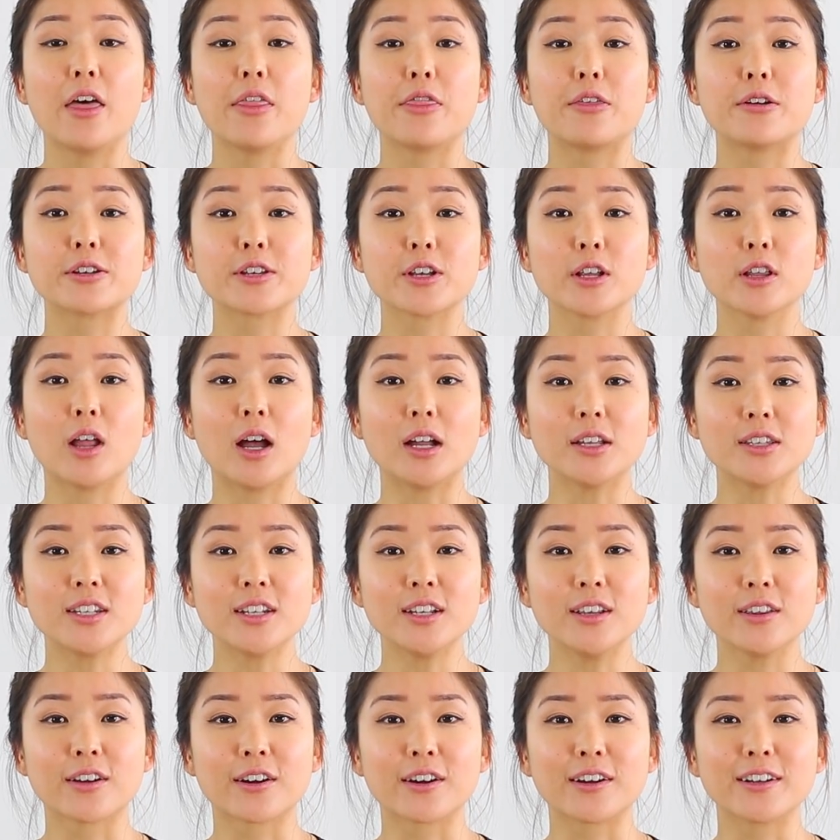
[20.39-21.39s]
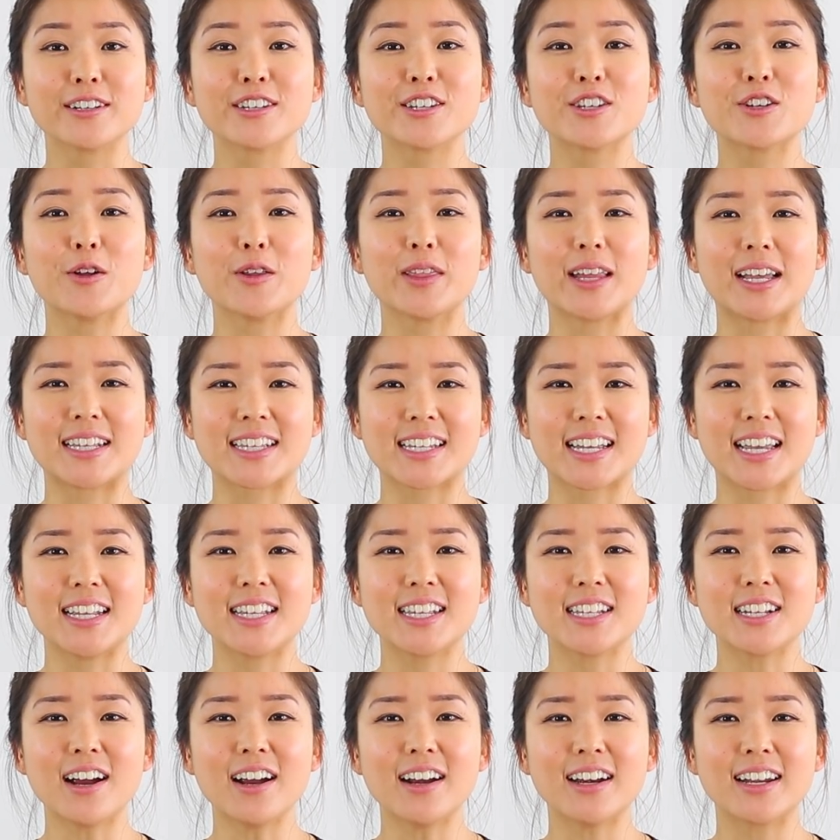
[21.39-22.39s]
There's a lot to learn, so let's
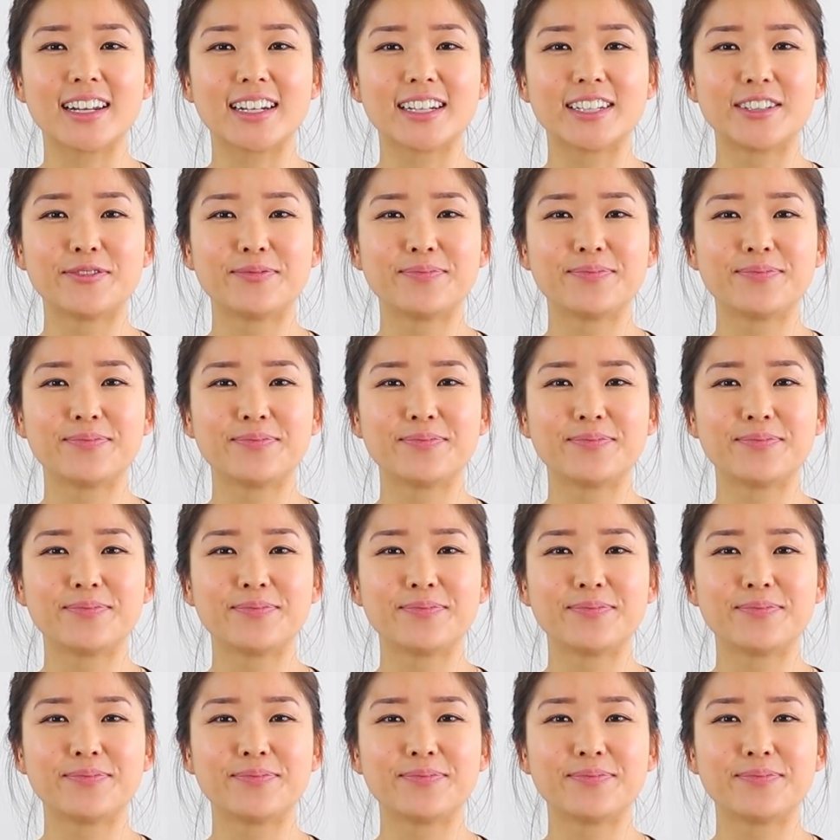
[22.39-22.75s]
get started.